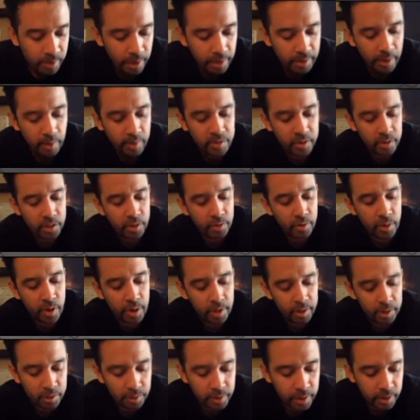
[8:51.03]
Okay, that was the
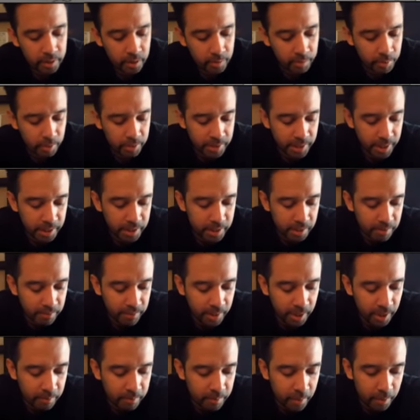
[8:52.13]
tractor
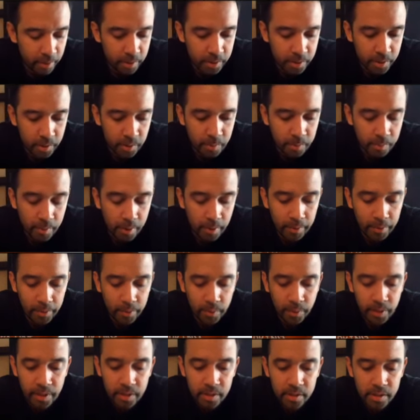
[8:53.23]
protection valve part 2.
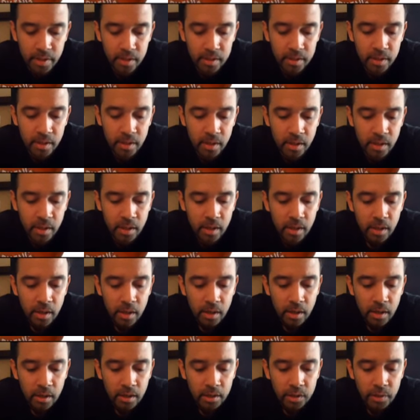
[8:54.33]
Part 3 says
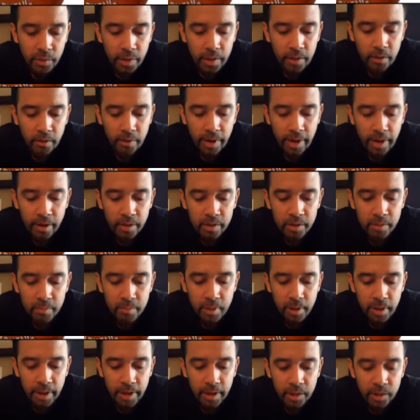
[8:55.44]
trailer air
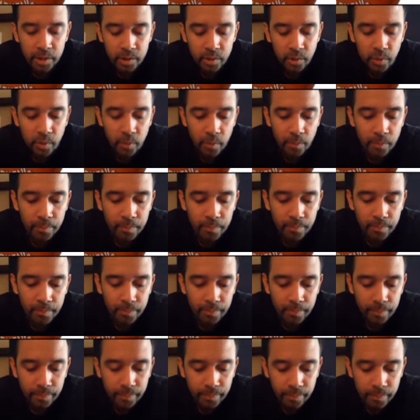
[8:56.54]
supply control.
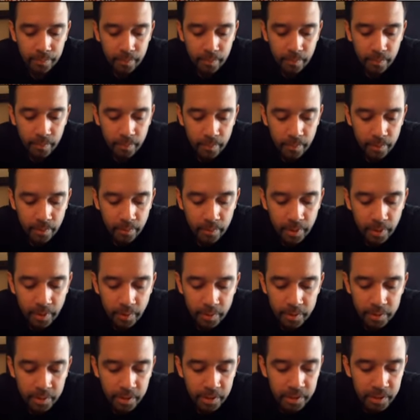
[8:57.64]

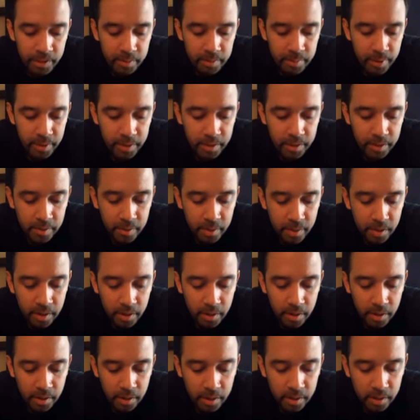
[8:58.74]
Alright, which they just mentioned
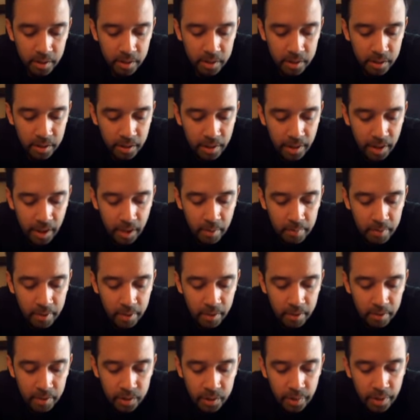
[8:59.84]
in the cab
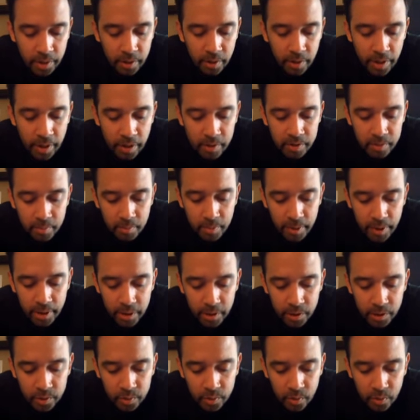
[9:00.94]
there. The trailer air
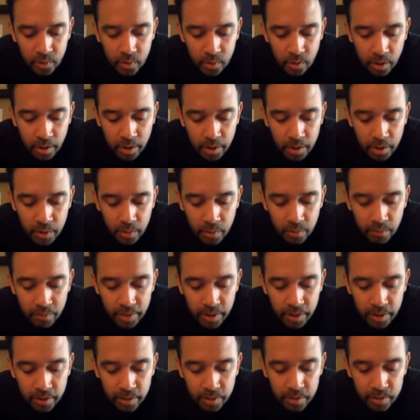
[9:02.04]
supply control on newer
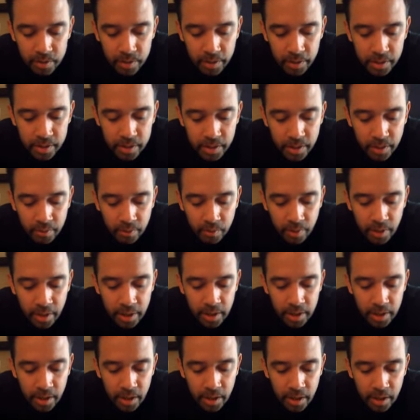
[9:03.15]
vehicles is a
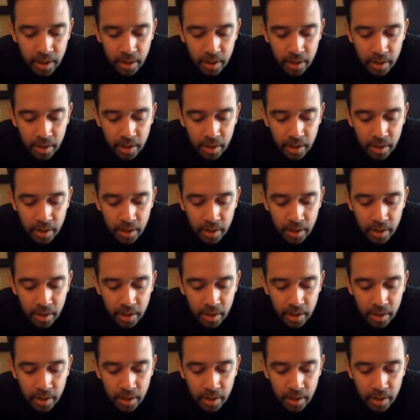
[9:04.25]
red